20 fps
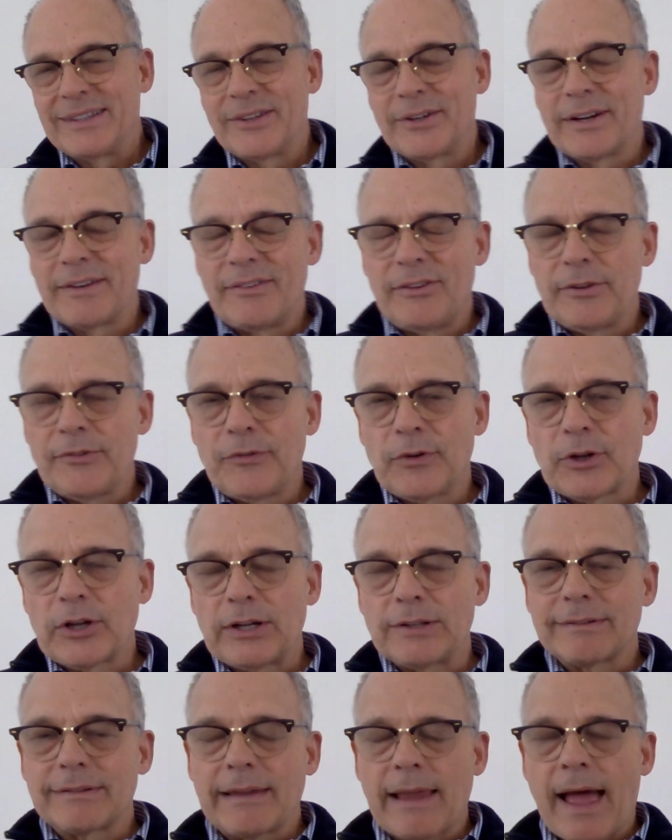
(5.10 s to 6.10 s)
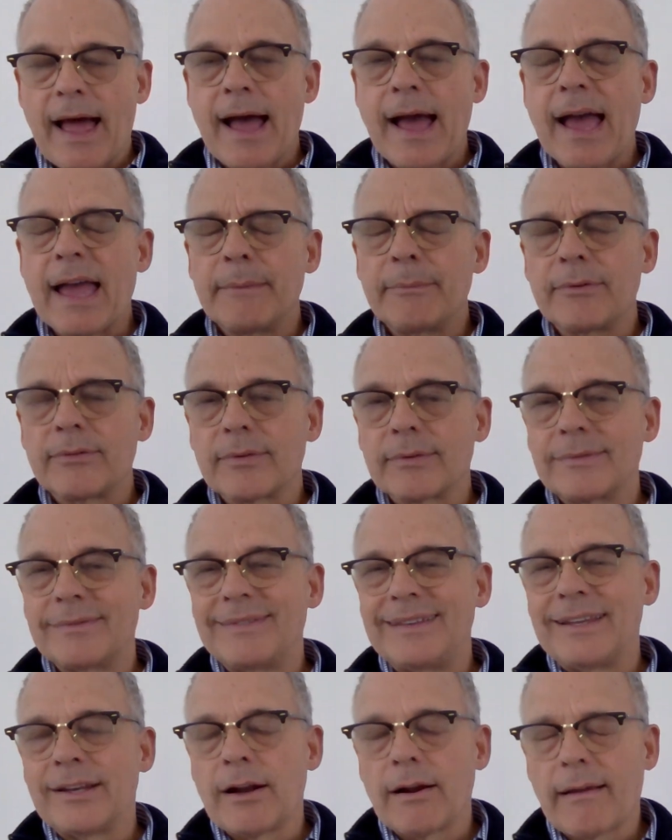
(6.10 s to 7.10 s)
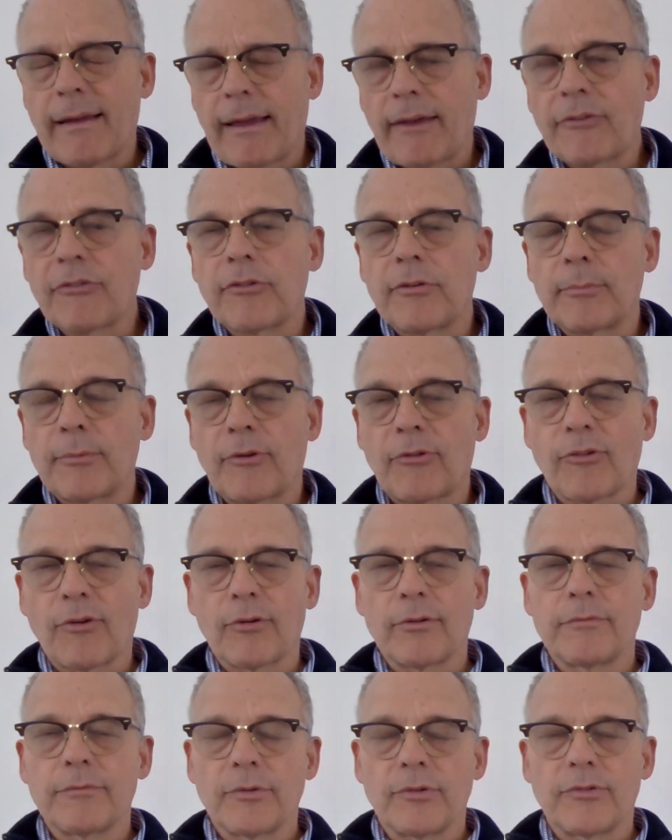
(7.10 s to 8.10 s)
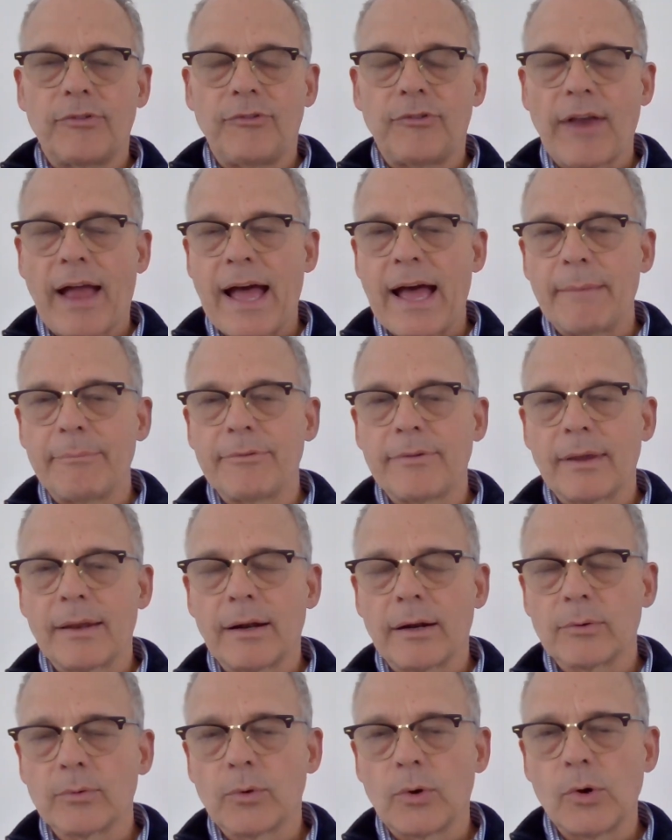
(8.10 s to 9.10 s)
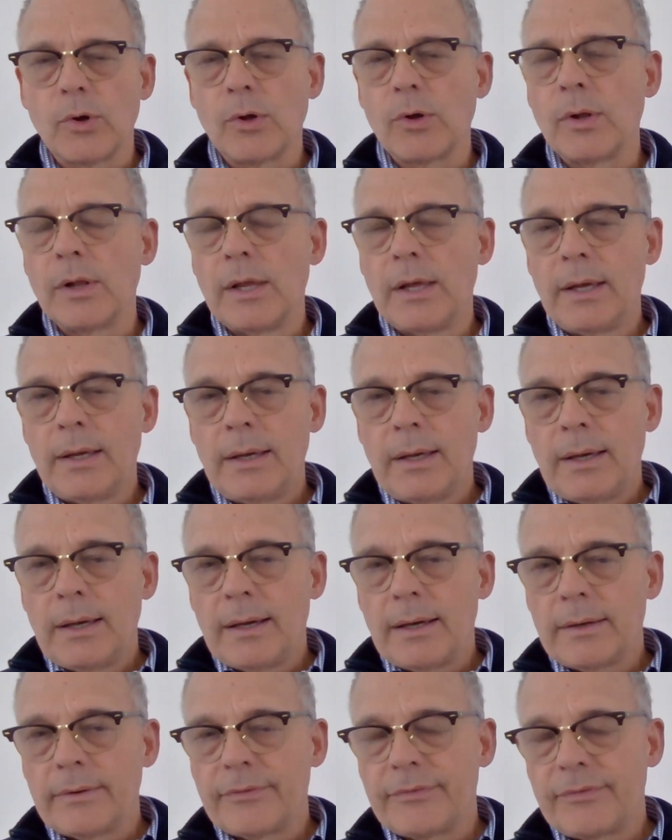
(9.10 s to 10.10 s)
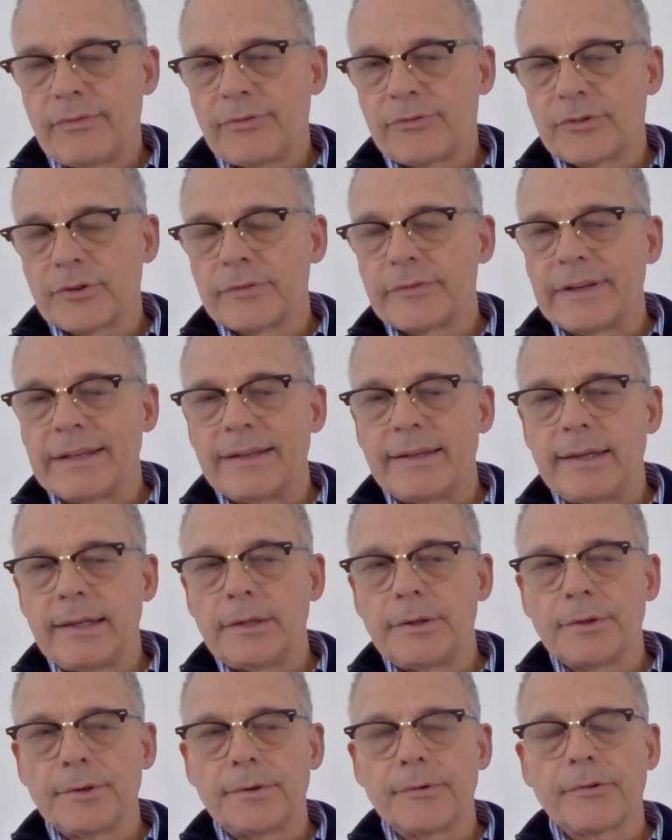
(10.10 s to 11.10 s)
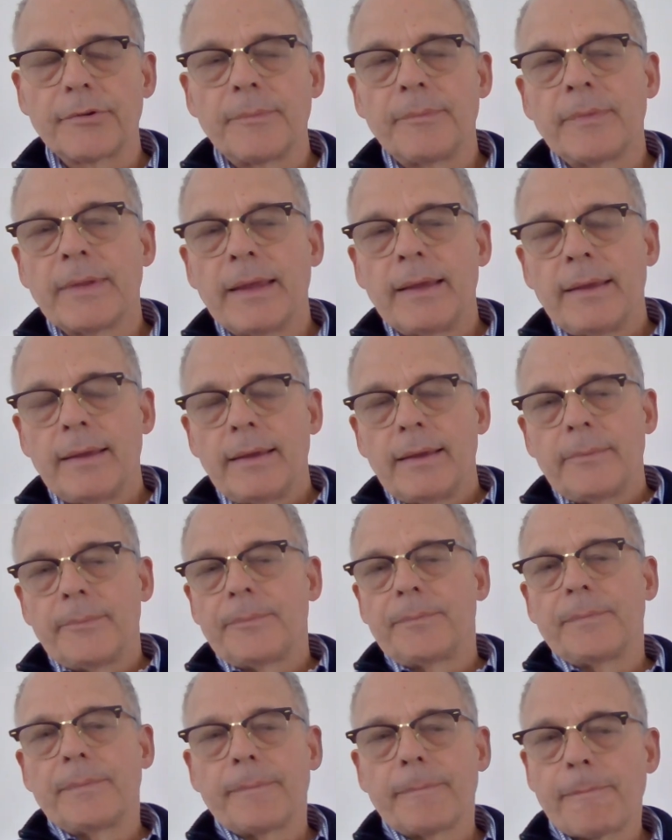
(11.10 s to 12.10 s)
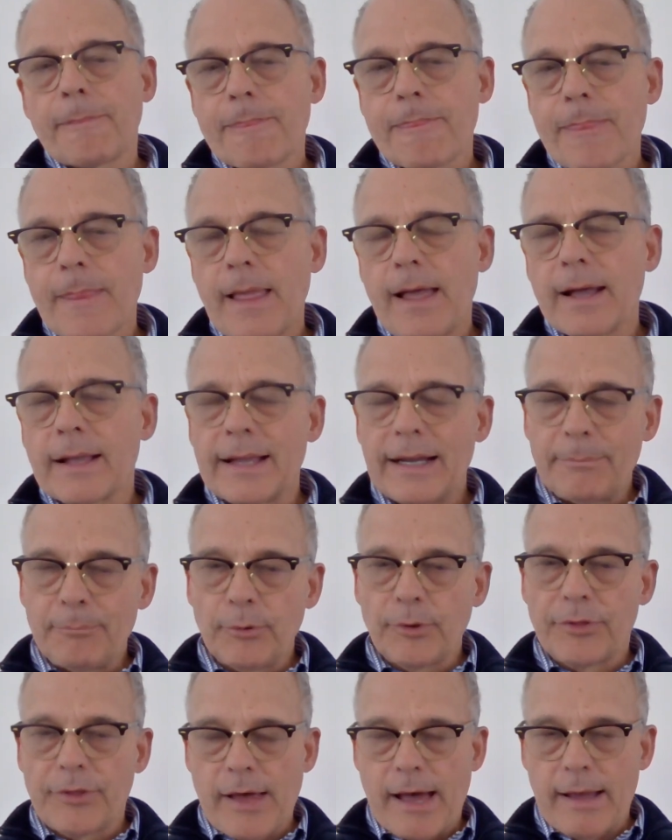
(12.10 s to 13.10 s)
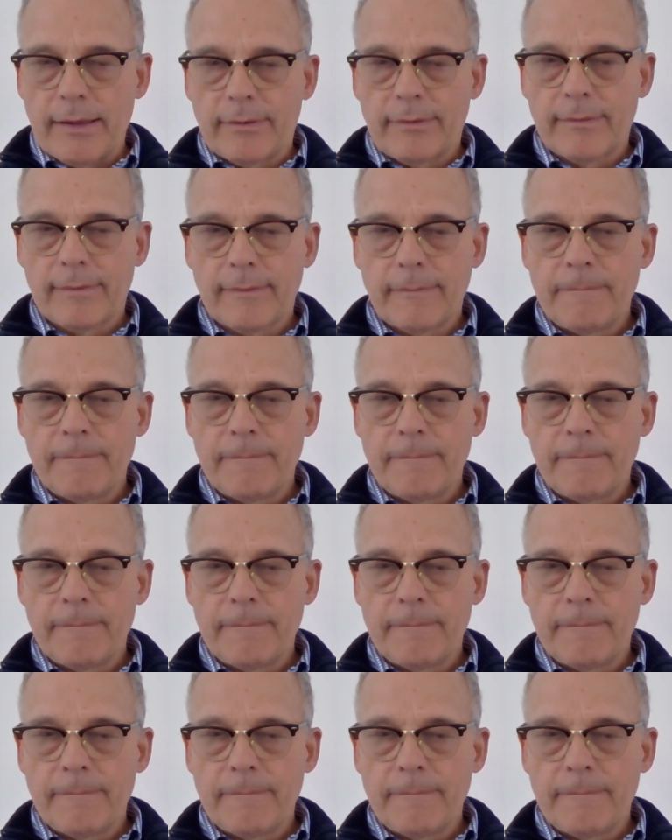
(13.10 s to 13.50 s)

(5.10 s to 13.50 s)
are difficult times in our customer service jobs and our role of serving dealers? A couple thoughts.